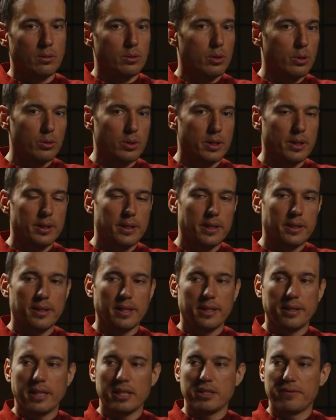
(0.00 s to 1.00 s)

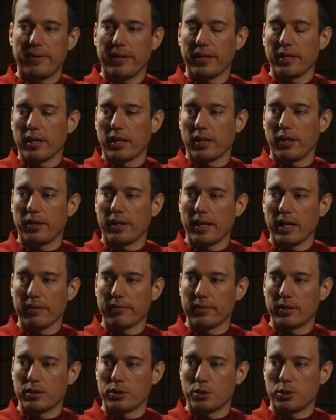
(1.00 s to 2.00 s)
No, that's very
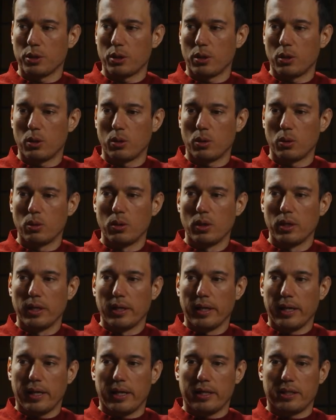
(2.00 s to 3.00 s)
relevant. So
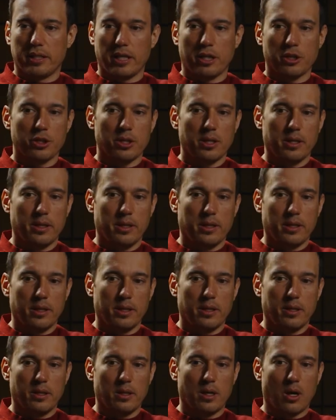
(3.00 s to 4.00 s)

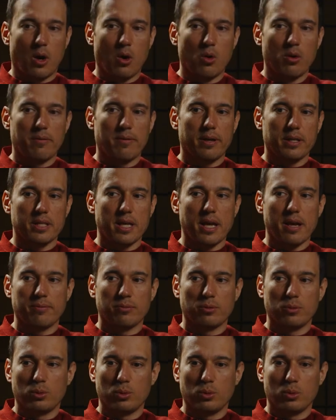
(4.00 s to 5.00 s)
essentially, all of us
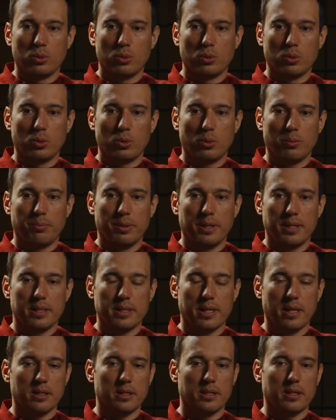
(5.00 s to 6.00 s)
have to be
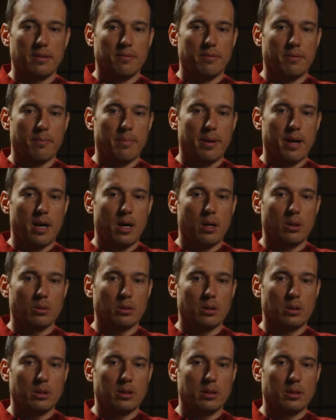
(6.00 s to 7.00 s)
sensitive
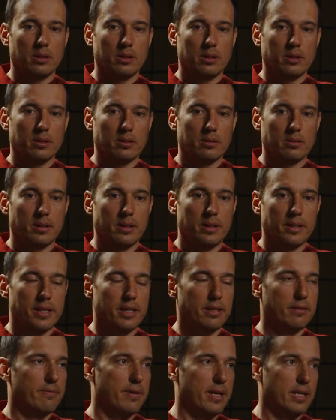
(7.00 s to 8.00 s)
about
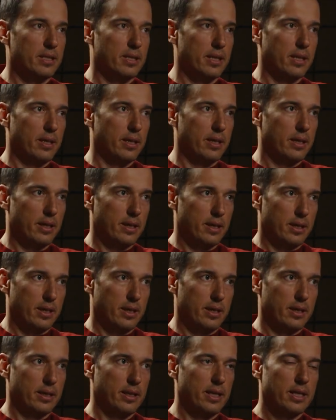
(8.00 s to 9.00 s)
reinvesting.
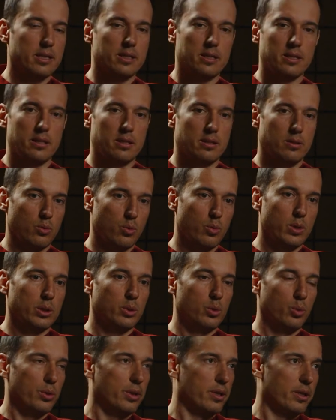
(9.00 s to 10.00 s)
And that's
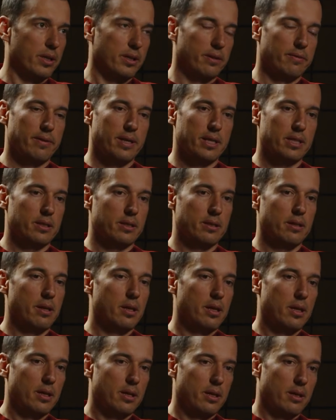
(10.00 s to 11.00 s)
what do we reinvest?
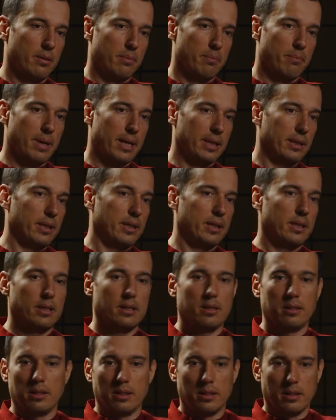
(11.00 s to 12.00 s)

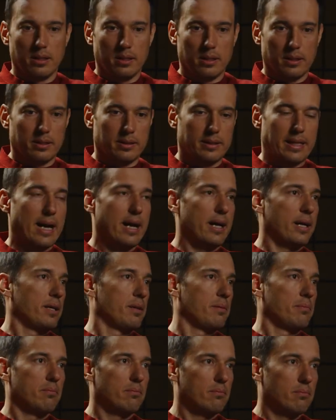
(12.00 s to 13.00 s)
Money,
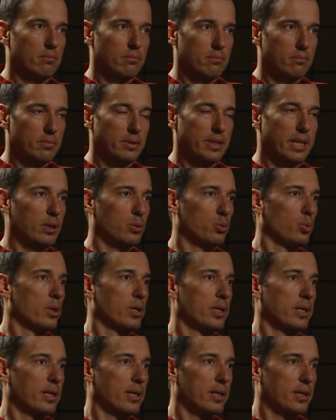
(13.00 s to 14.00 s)
time,
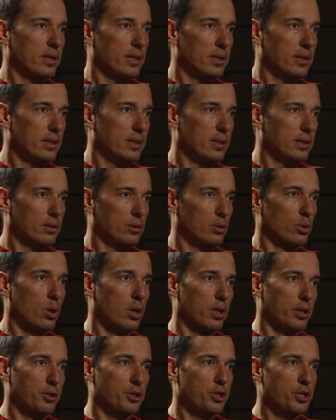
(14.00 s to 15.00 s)
network,
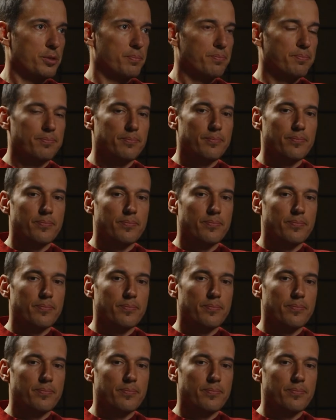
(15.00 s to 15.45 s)
knowledge.